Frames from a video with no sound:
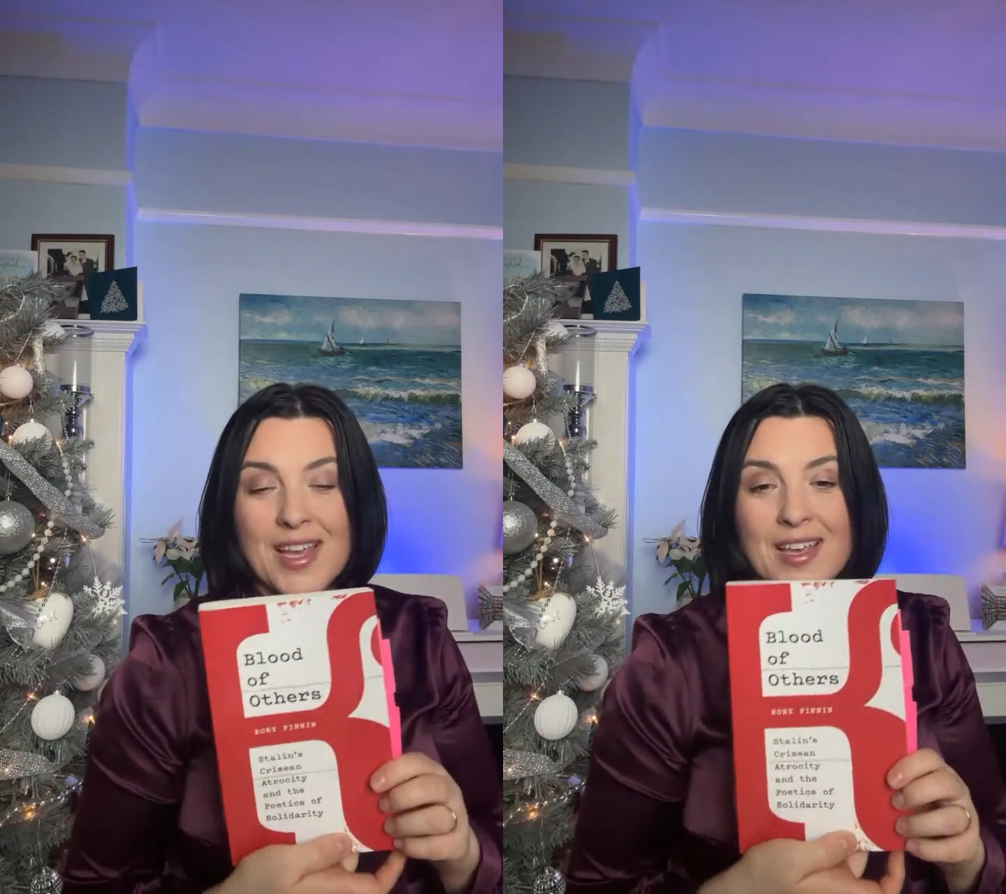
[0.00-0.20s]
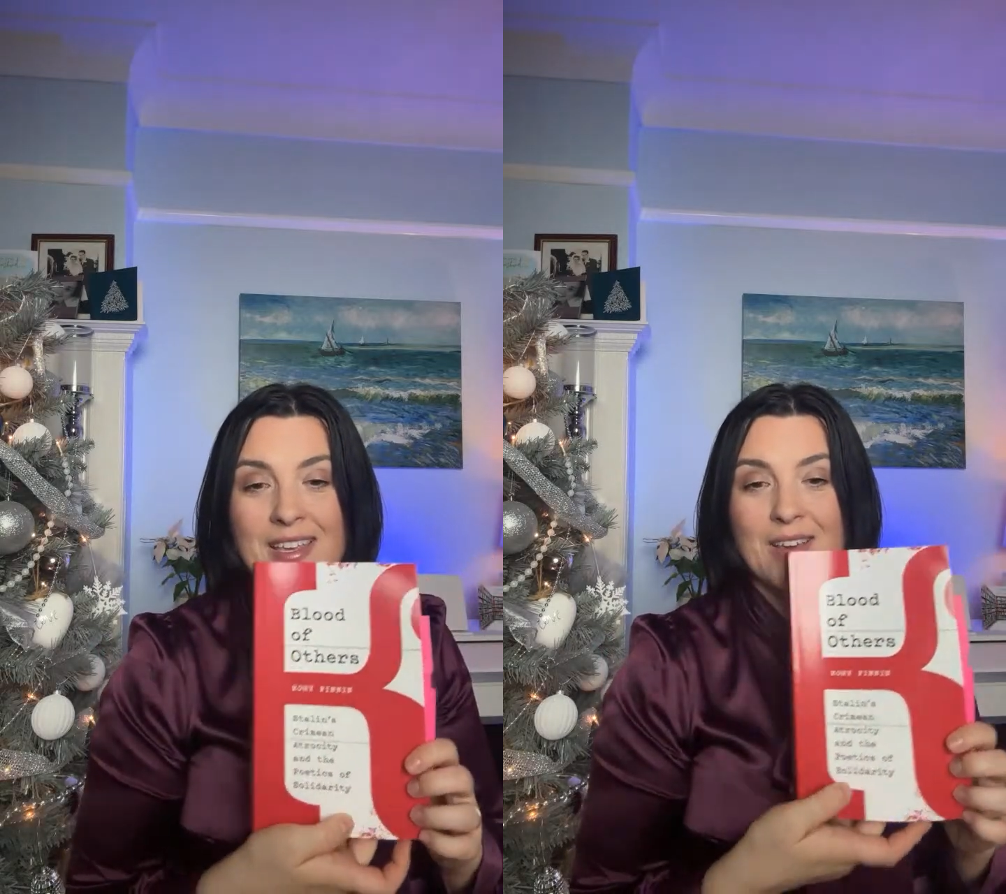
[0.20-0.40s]

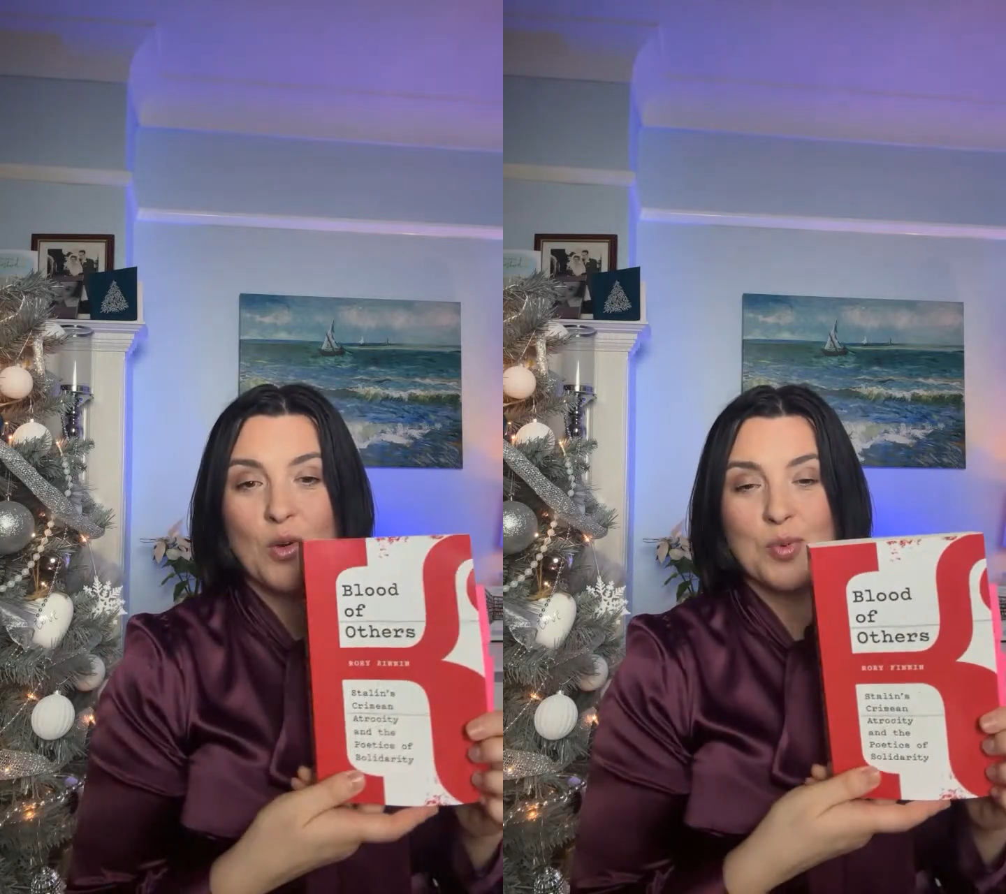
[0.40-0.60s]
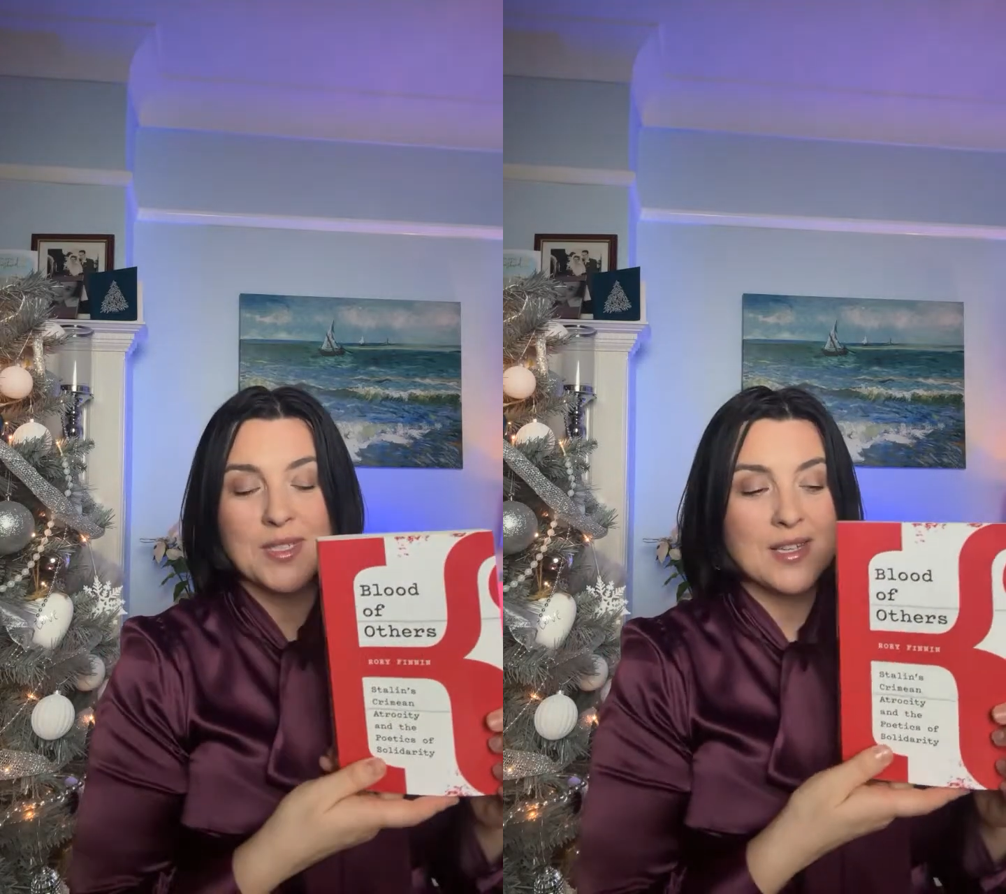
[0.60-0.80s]
He opens